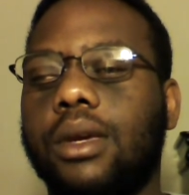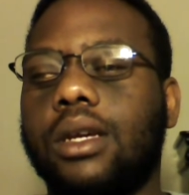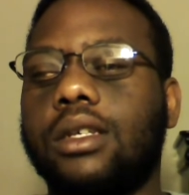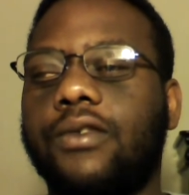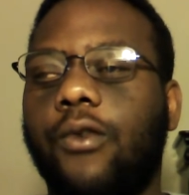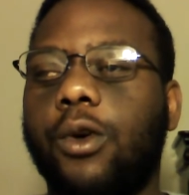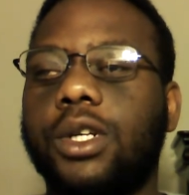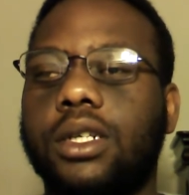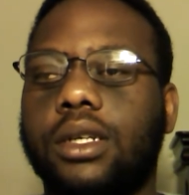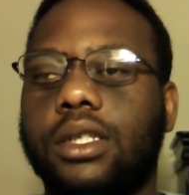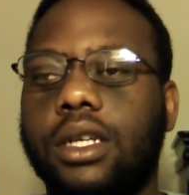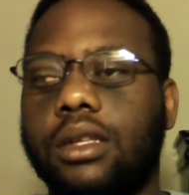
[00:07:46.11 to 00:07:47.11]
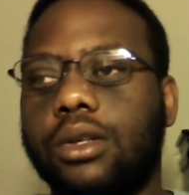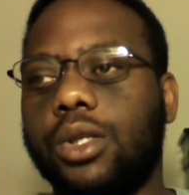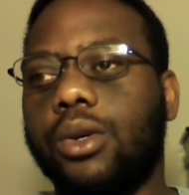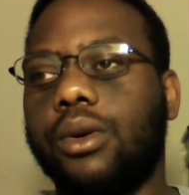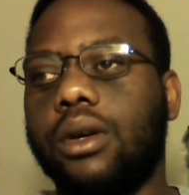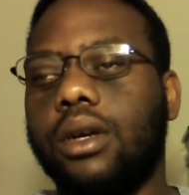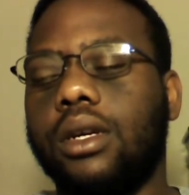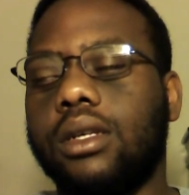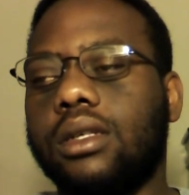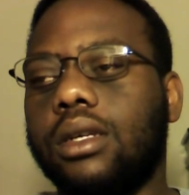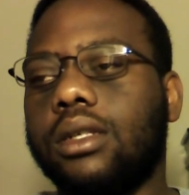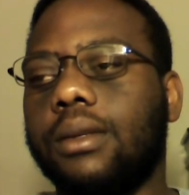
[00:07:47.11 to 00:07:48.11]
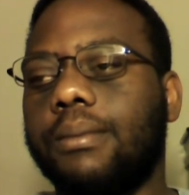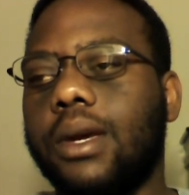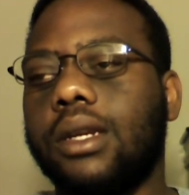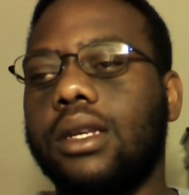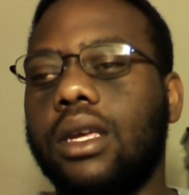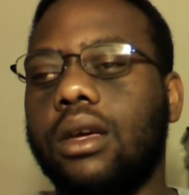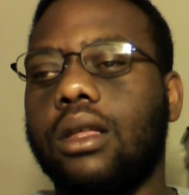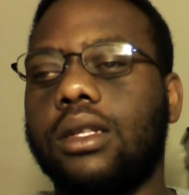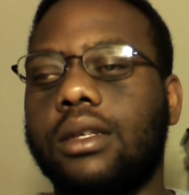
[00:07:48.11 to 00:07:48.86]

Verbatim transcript: because forging a signature is is a big deal.